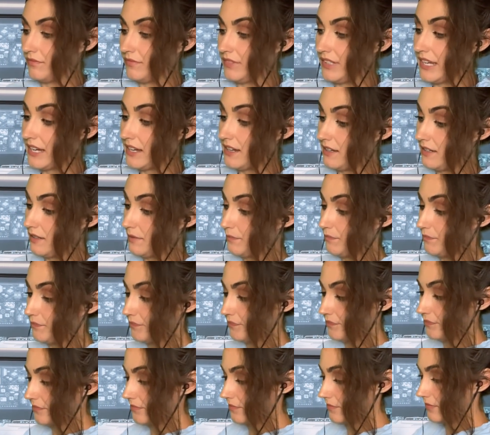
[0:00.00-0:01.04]
Yeah,
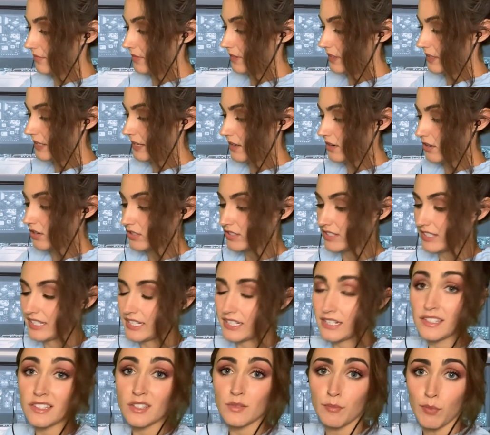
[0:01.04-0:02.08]
our
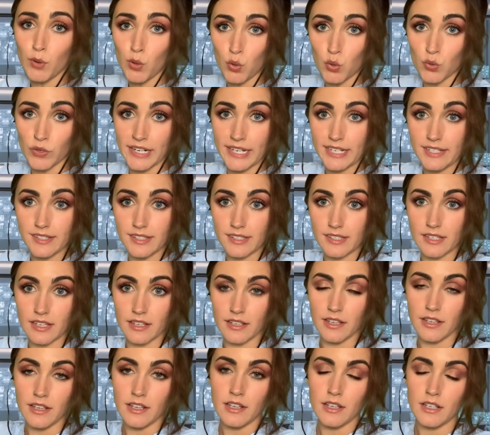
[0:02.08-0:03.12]
skin is porous,
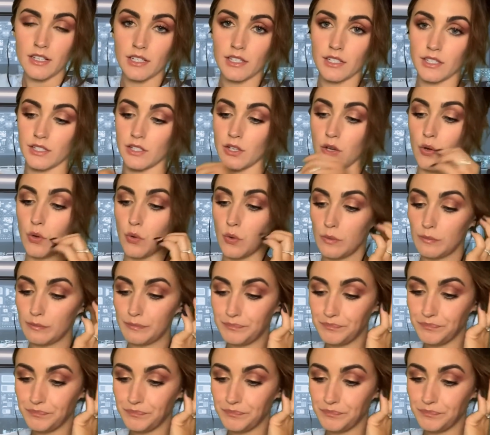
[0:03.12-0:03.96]
so